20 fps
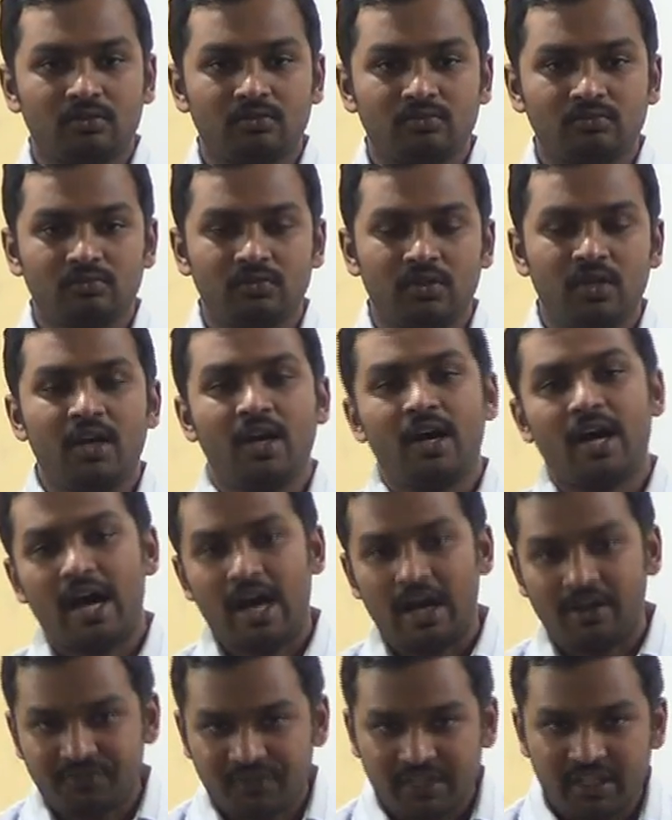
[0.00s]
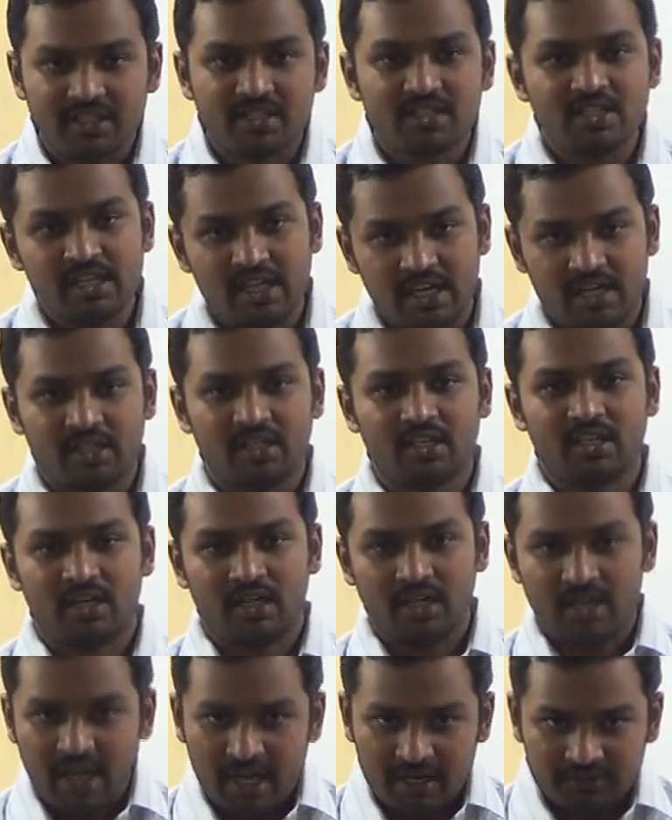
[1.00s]
Now, after C
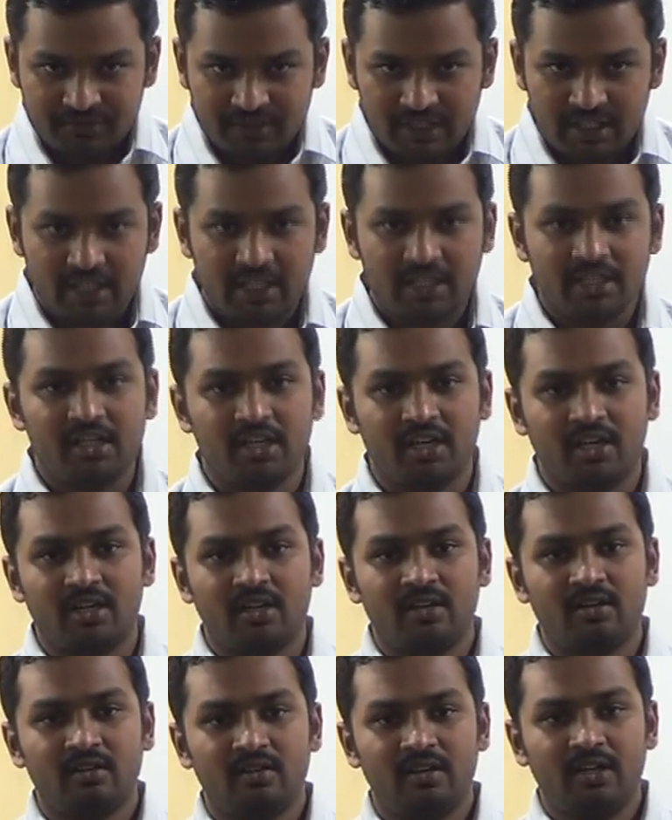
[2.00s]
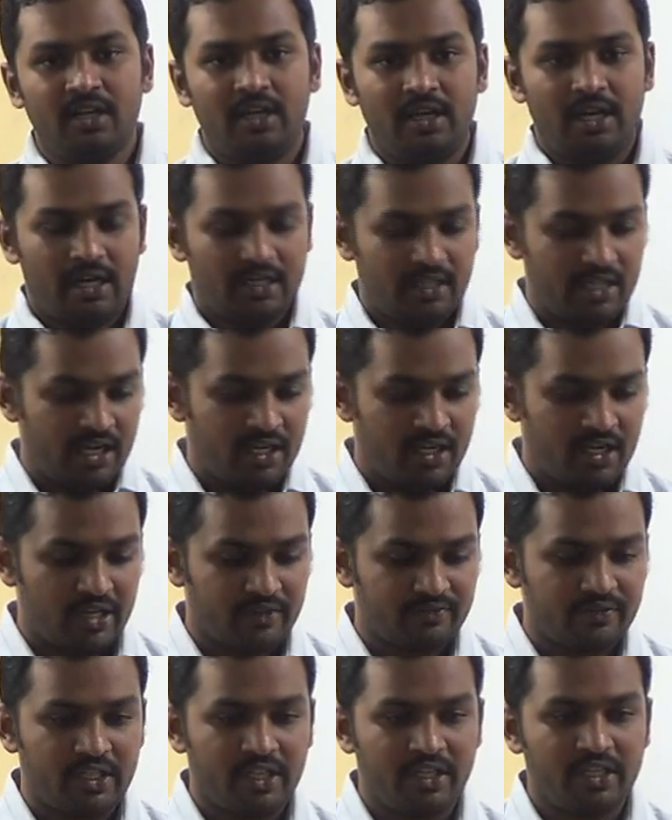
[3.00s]
entered, after a year, at the end
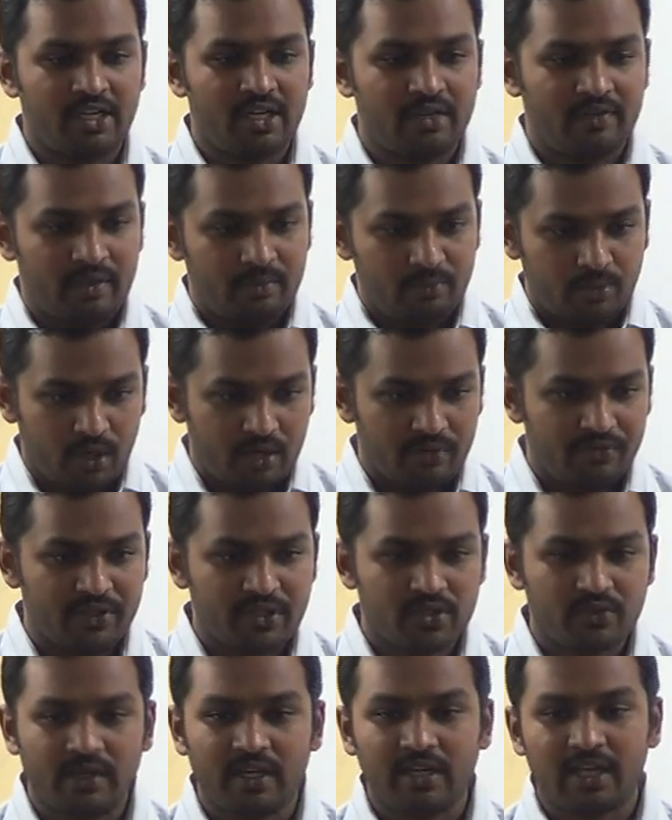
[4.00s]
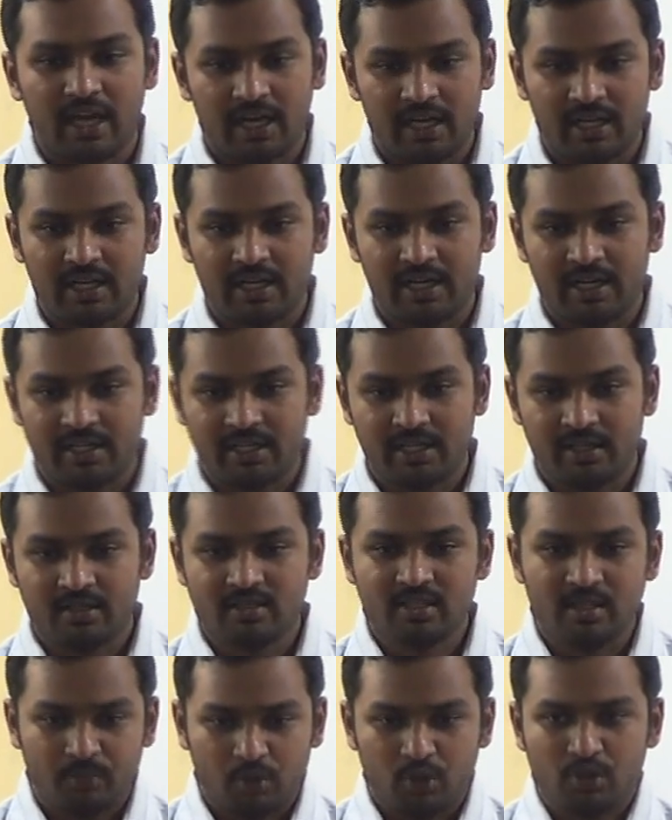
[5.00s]
of the year when profits were
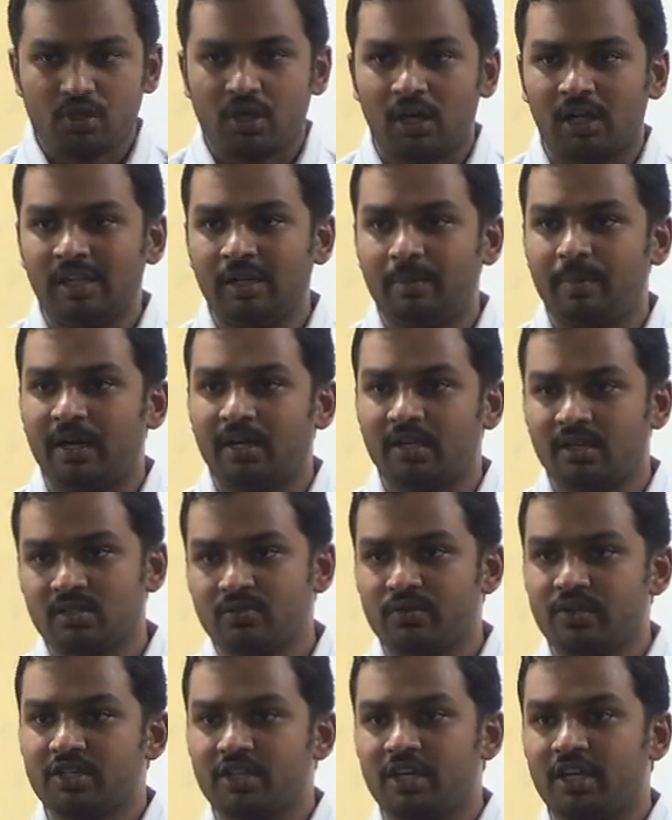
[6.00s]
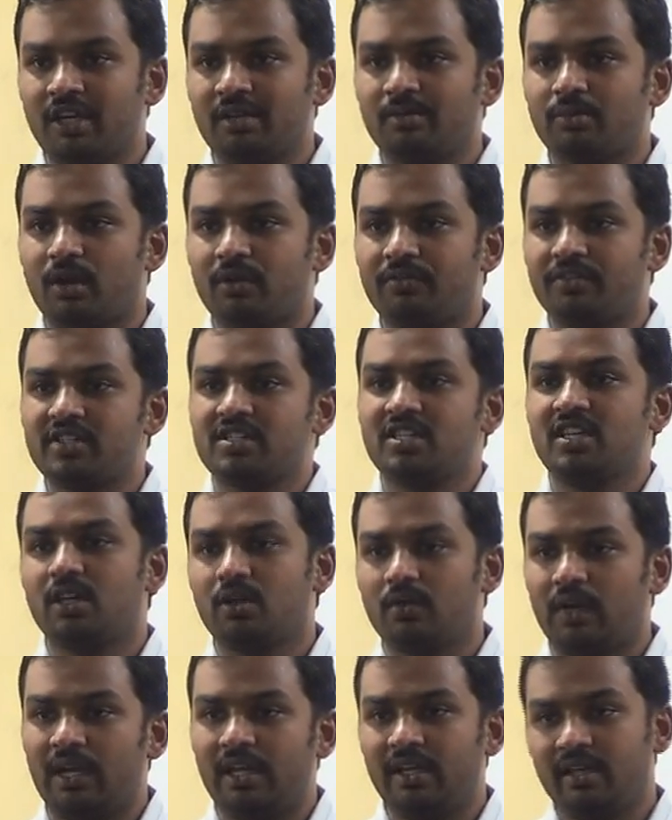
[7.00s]
calculated, suppose all the partners were sharing profits
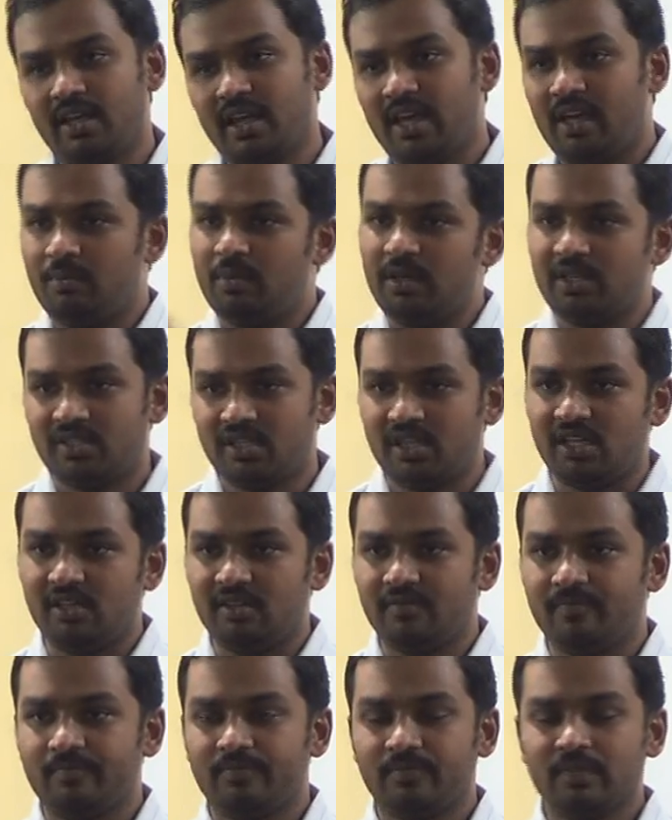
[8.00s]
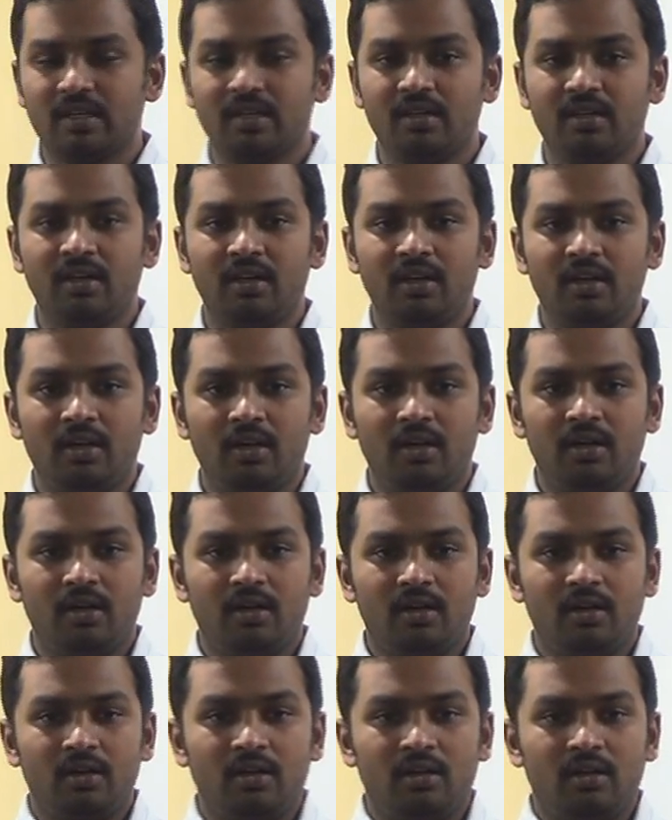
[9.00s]
equally, A, B, C.
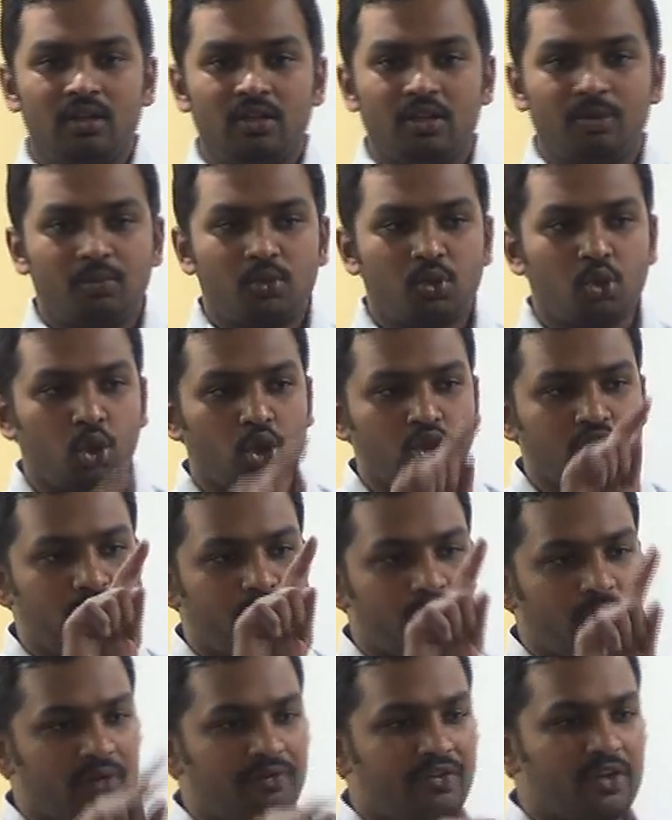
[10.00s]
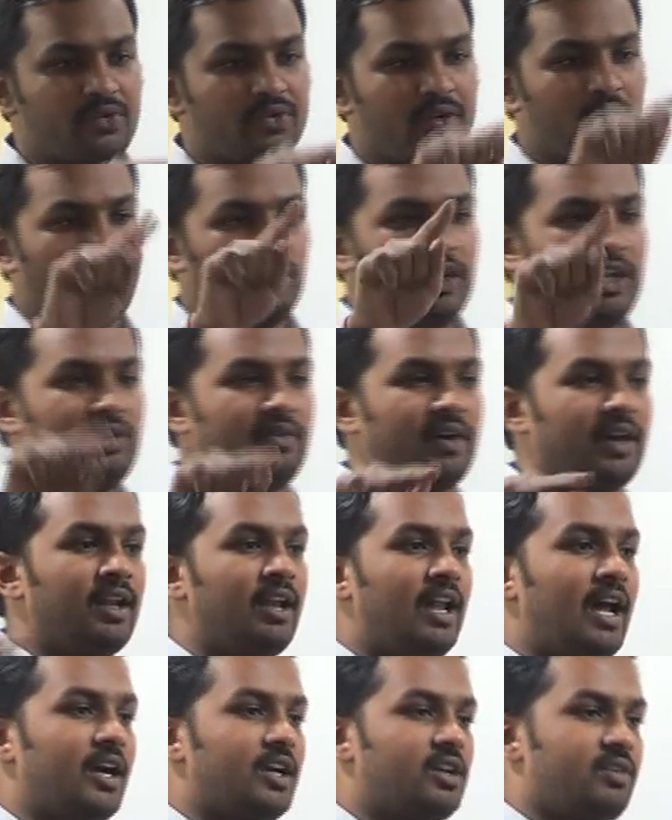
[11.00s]
The total profits were only
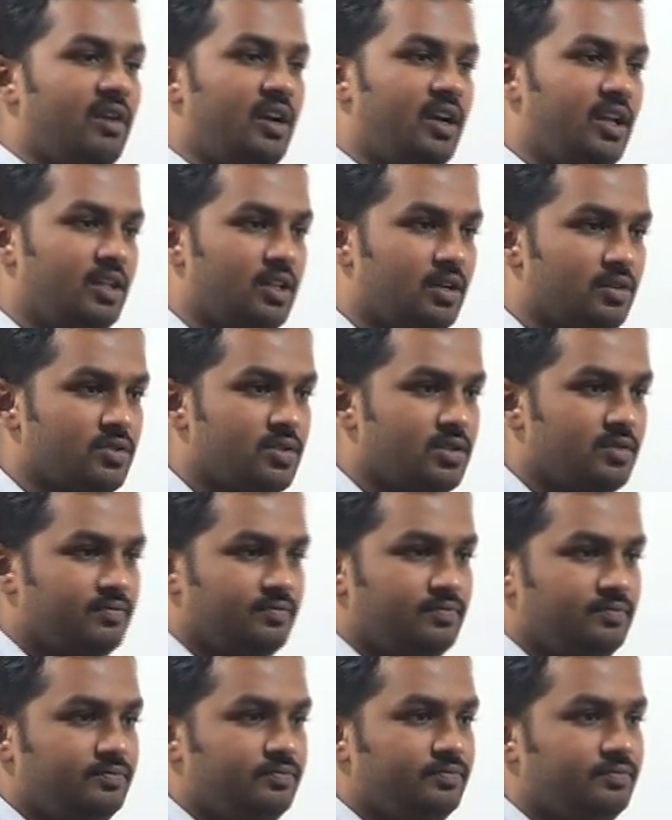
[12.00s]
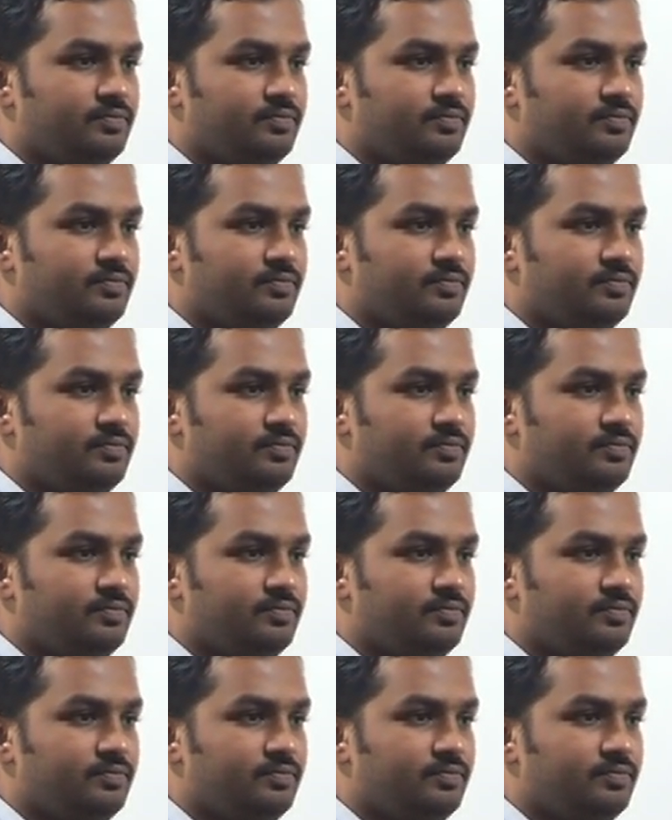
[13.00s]
1,20,000.